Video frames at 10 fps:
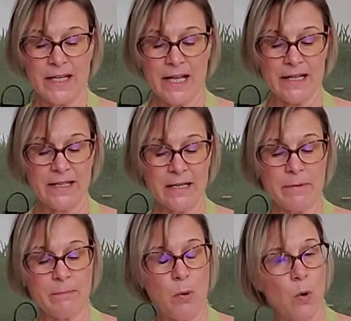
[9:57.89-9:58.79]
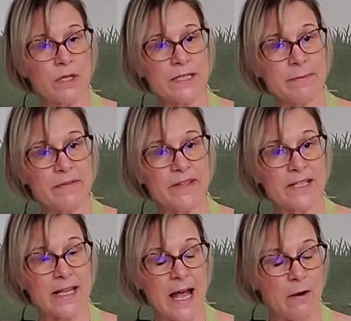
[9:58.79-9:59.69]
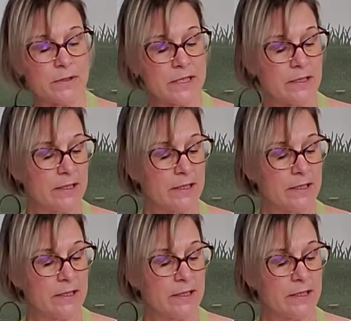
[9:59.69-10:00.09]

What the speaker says: and then I'm going to pour some of this out